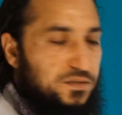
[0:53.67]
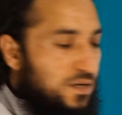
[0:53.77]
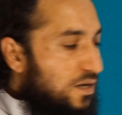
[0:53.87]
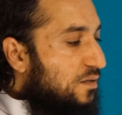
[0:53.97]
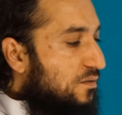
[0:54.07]

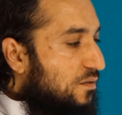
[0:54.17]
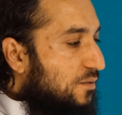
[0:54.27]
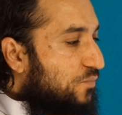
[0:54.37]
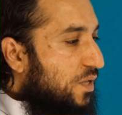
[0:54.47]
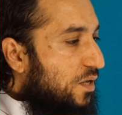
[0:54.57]
And
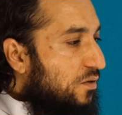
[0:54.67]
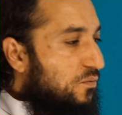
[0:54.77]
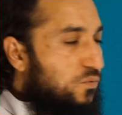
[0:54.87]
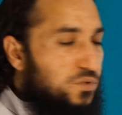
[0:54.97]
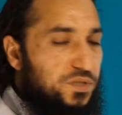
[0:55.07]
okay,
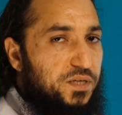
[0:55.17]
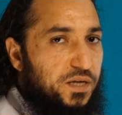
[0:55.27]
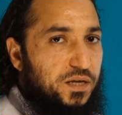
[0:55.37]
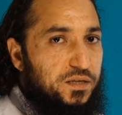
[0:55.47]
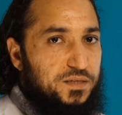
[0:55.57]
we see the